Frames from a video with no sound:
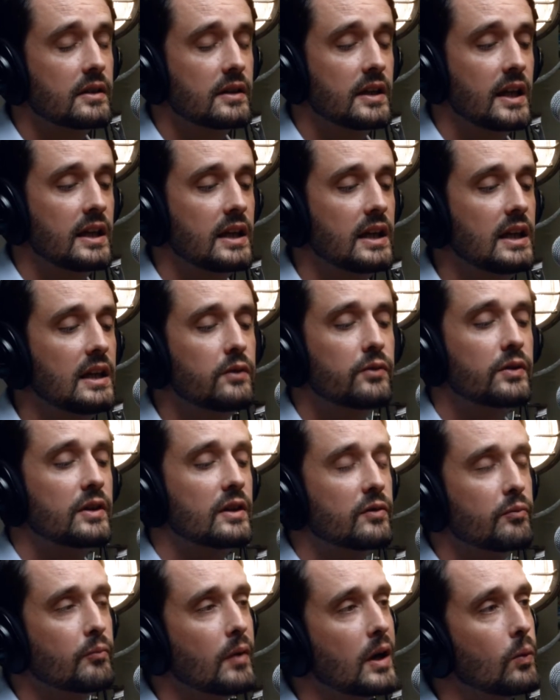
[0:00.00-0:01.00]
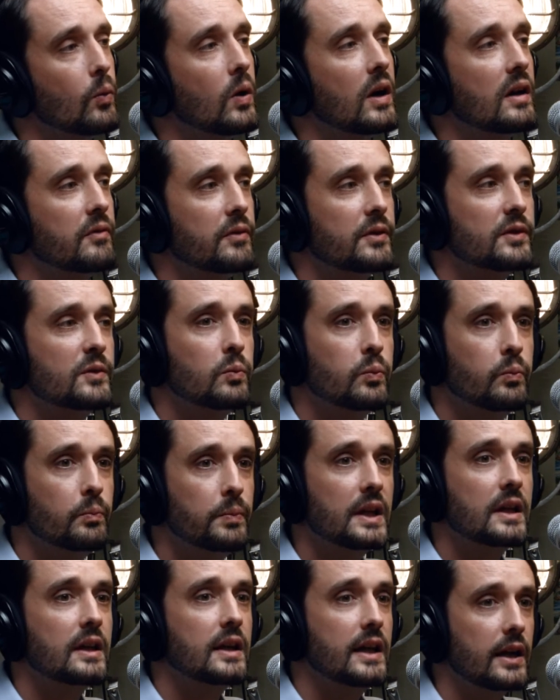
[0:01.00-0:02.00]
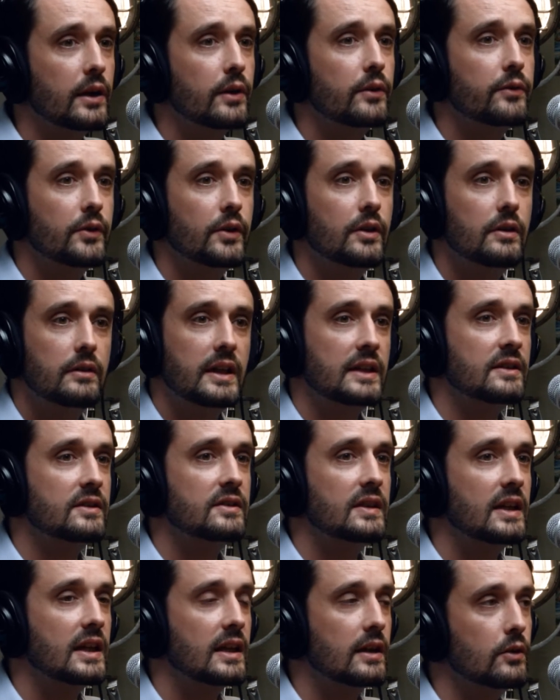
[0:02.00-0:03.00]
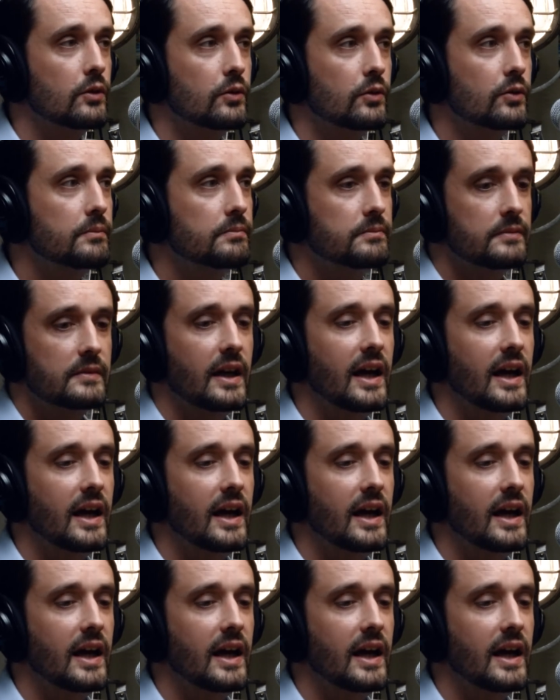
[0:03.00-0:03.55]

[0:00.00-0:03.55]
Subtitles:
then even if my wife is being careful and staying at home,